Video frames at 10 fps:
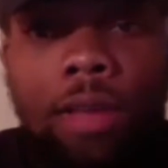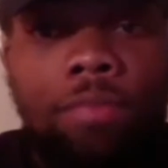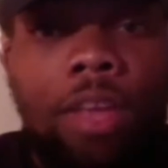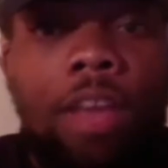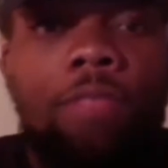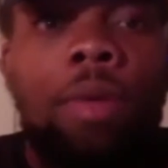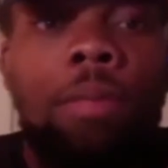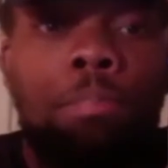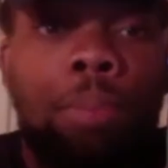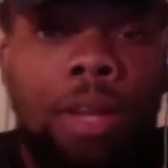they've been
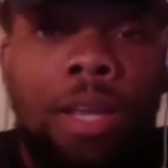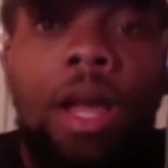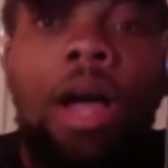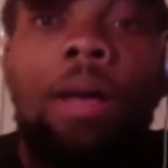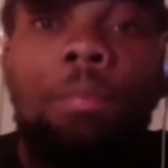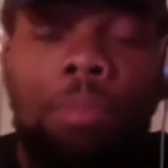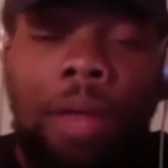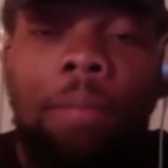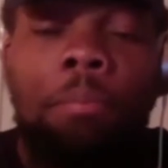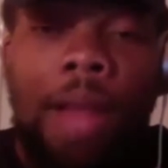putting up
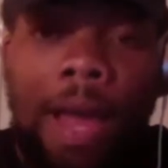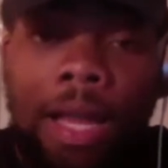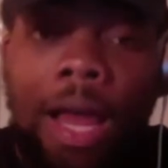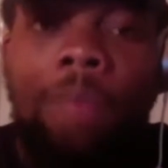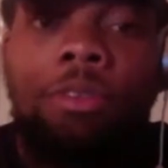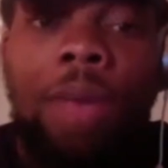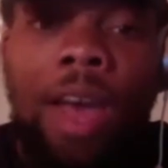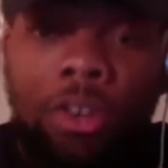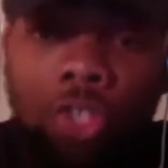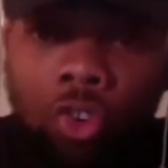like Black Lives
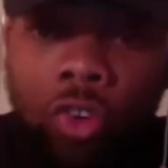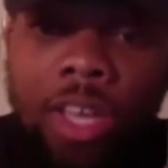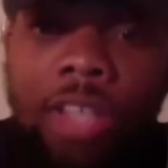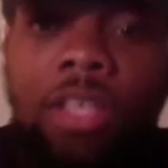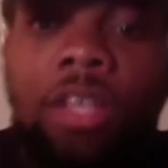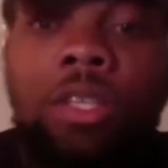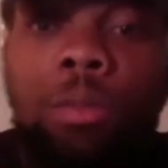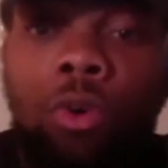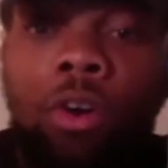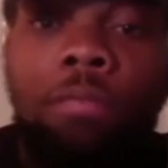Matter screens in the
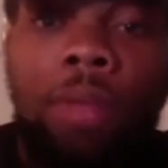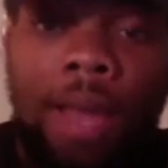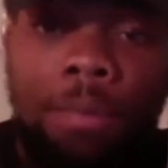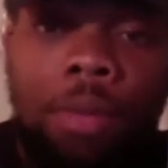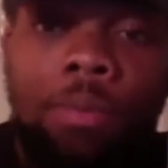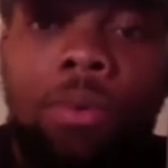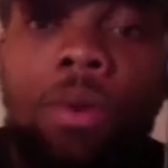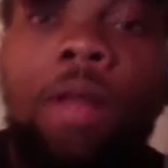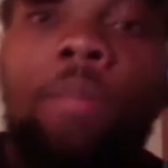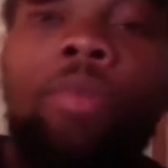support of Black people.
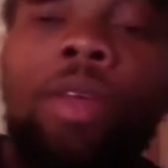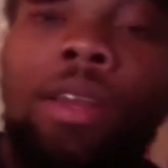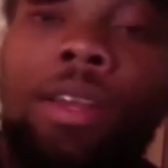And in this